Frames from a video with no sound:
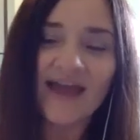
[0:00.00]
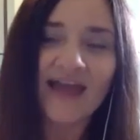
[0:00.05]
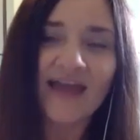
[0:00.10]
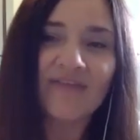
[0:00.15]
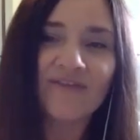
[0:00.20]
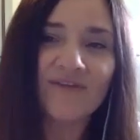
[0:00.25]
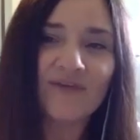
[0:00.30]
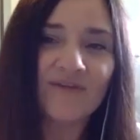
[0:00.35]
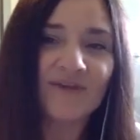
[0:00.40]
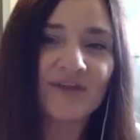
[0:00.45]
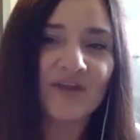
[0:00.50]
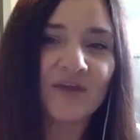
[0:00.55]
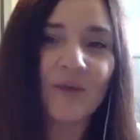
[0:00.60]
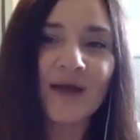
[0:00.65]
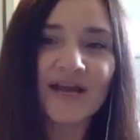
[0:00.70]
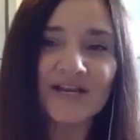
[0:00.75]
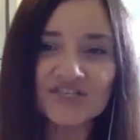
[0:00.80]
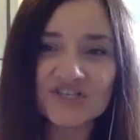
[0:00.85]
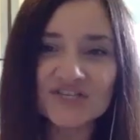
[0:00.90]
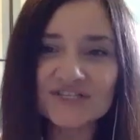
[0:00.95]
If you have any
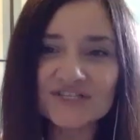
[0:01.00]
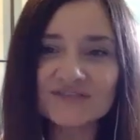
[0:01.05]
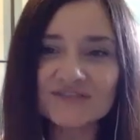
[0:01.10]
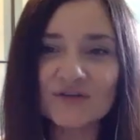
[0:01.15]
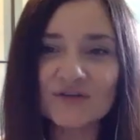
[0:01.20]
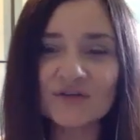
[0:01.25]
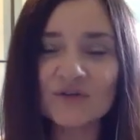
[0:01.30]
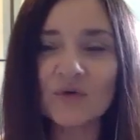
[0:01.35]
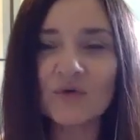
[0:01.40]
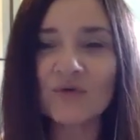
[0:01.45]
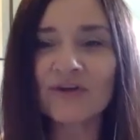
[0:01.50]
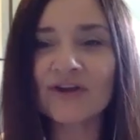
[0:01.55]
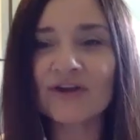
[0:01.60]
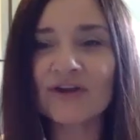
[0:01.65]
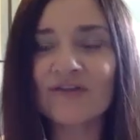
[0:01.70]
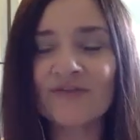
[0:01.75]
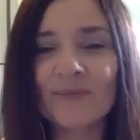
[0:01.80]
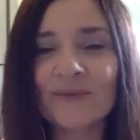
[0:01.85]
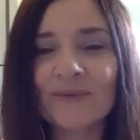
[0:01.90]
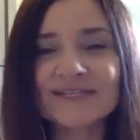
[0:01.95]
questions for Lori
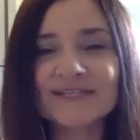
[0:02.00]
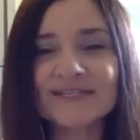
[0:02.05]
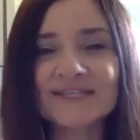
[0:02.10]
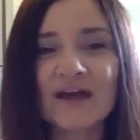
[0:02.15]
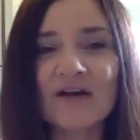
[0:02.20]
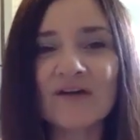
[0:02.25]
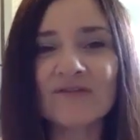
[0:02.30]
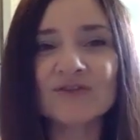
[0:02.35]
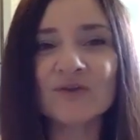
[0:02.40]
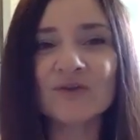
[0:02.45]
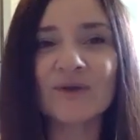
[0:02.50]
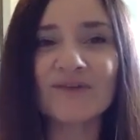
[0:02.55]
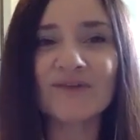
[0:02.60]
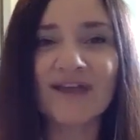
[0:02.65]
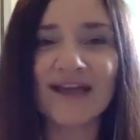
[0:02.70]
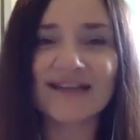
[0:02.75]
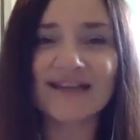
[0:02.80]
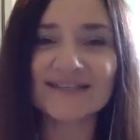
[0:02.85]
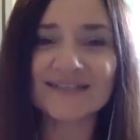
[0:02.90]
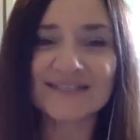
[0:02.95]
or for myself, don't
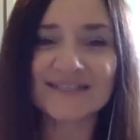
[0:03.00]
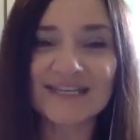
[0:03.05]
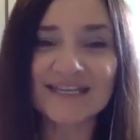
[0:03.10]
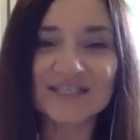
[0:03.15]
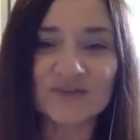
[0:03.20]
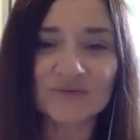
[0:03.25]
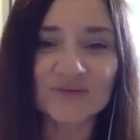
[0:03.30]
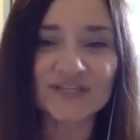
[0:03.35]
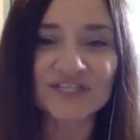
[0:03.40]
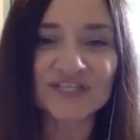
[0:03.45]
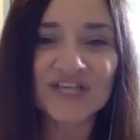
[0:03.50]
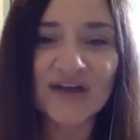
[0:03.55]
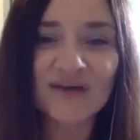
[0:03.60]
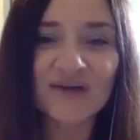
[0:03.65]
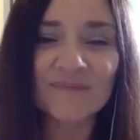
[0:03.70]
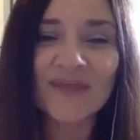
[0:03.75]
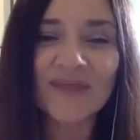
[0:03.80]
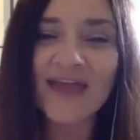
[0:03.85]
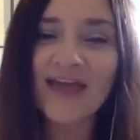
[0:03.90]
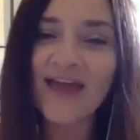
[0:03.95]
ever hesitate to reach
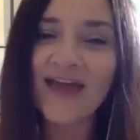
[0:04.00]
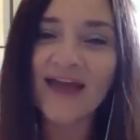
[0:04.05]
out.